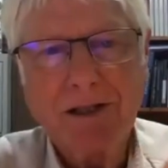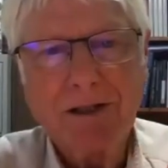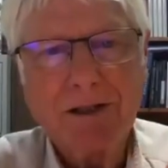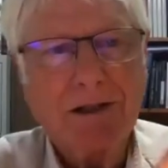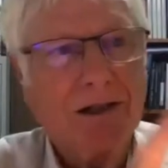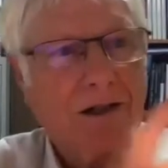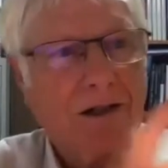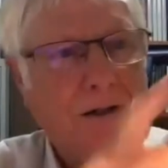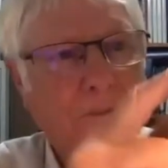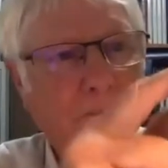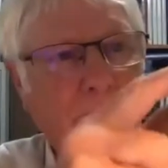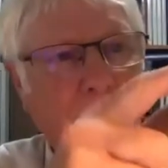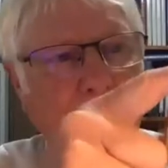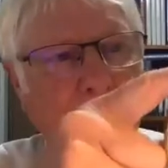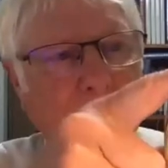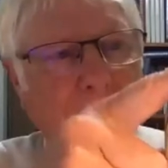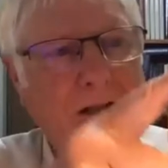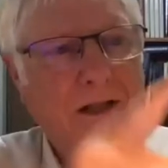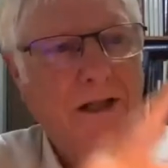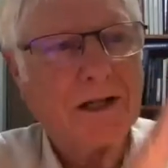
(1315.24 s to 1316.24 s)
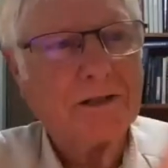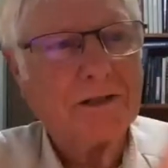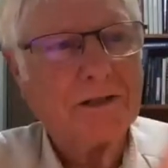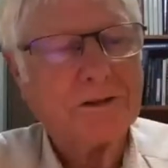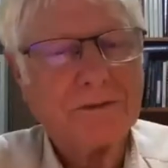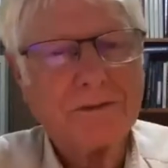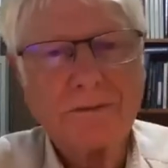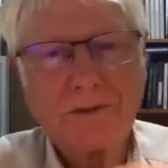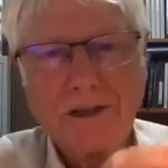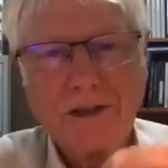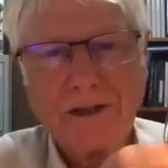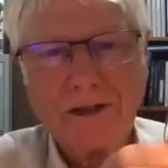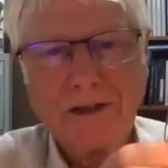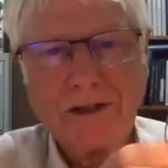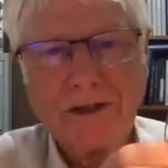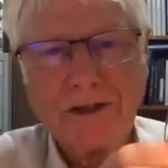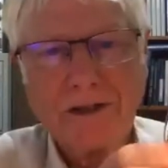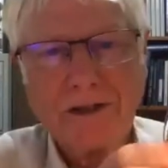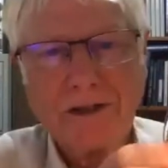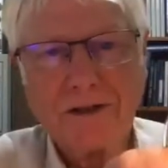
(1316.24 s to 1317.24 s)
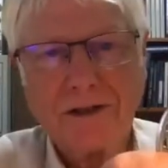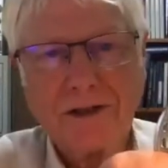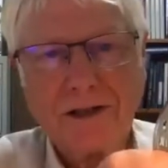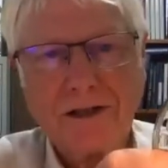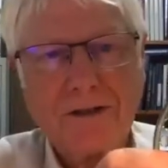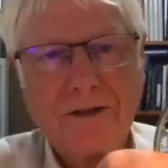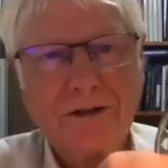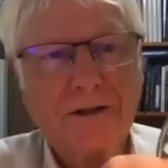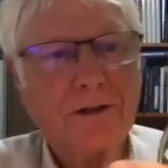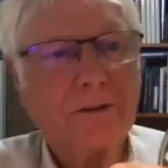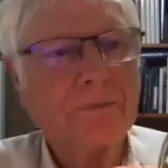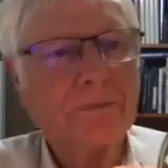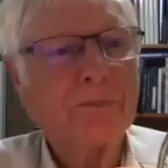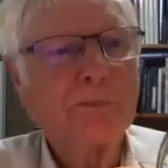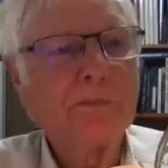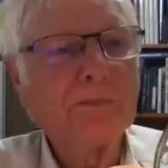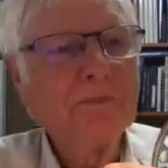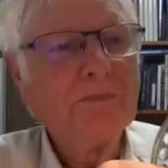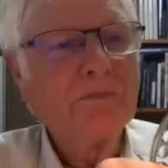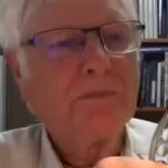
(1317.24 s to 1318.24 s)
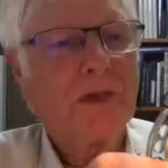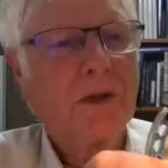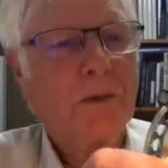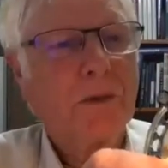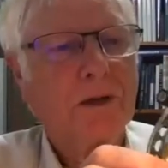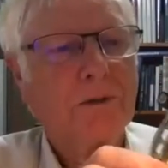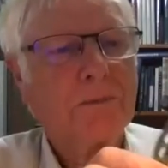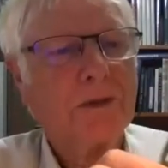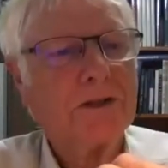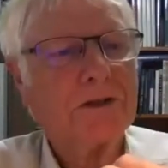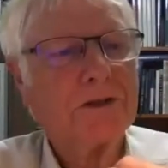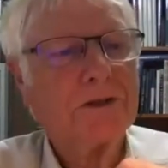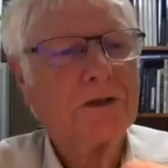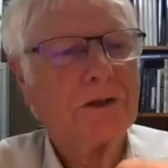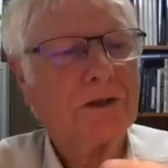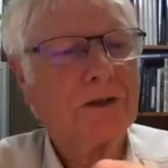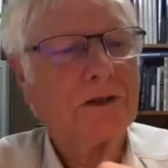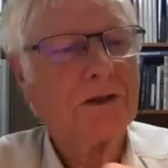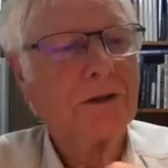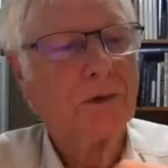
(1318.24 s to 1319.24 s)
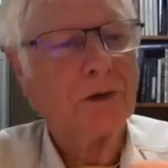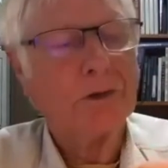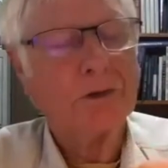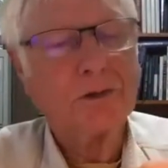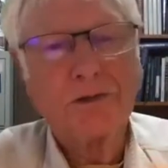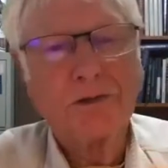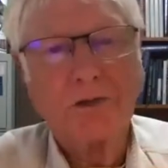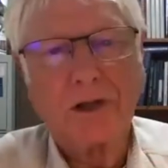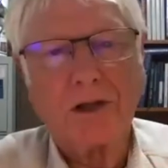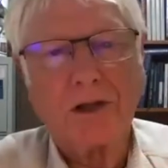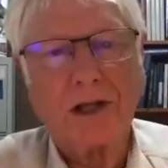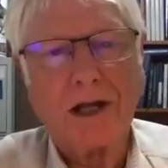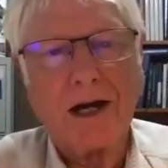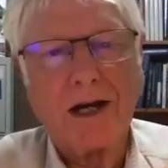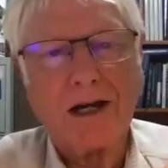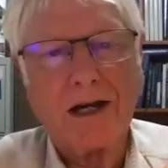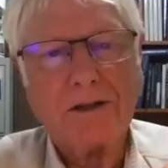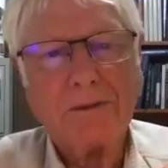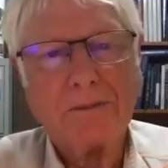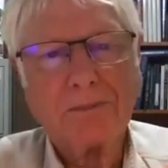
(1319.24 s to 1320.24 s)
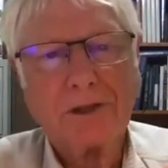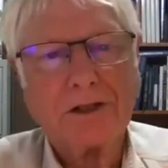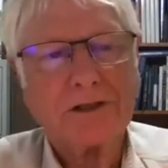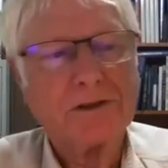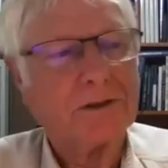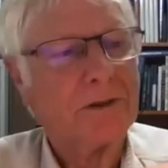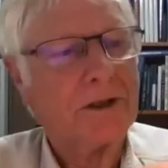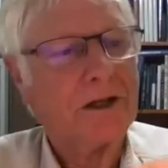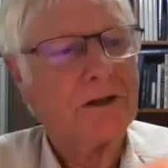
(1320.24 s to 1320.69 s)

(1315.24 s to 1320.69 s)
um, less and and um, want to make sure it holds the line plus 100